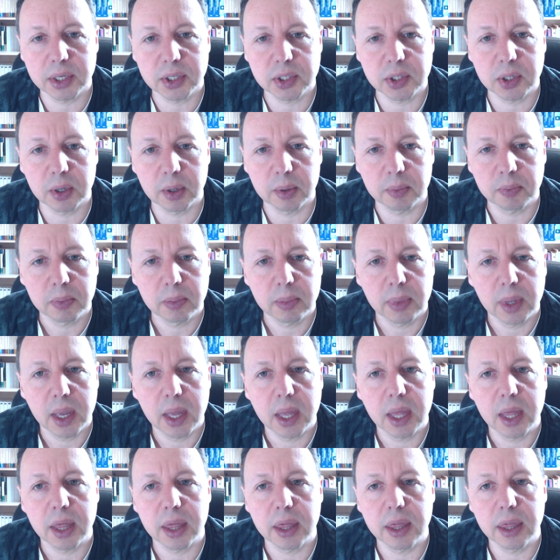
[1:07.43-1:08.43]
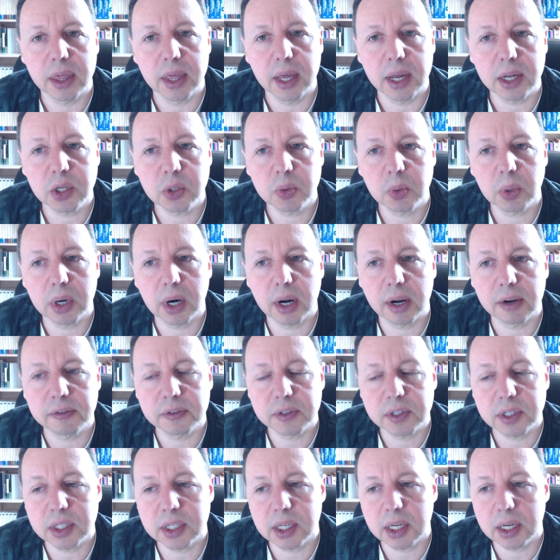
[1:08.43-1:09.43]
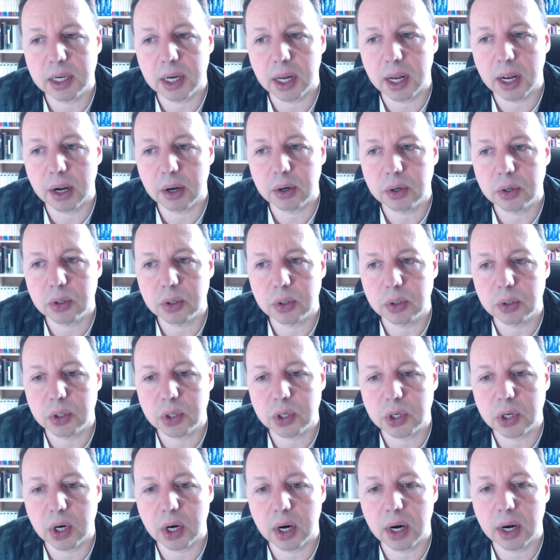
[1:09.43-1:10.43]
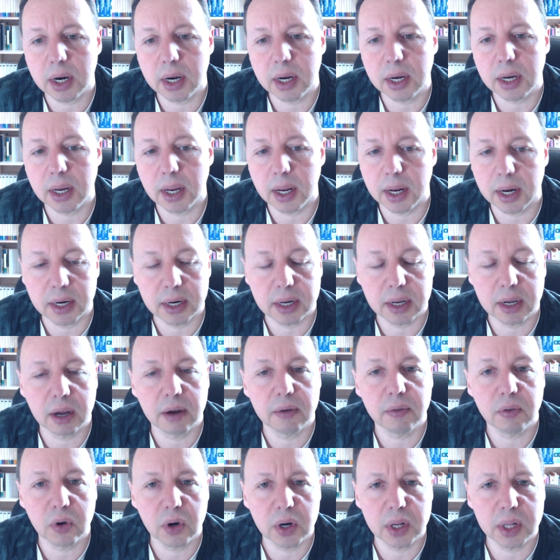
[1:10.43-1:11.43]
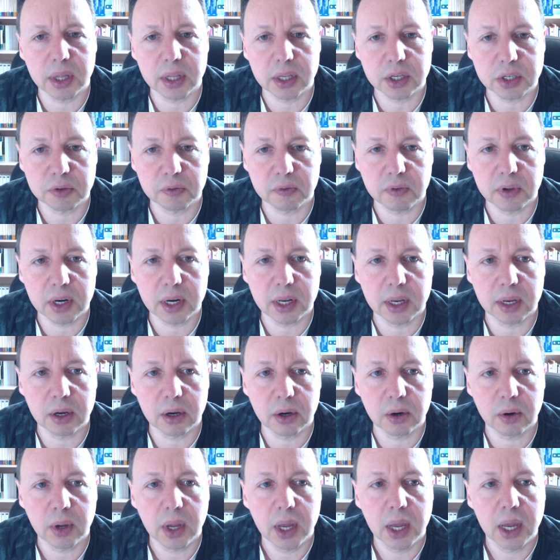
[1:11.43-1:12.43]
So that's what I've set out to try and cover in this video.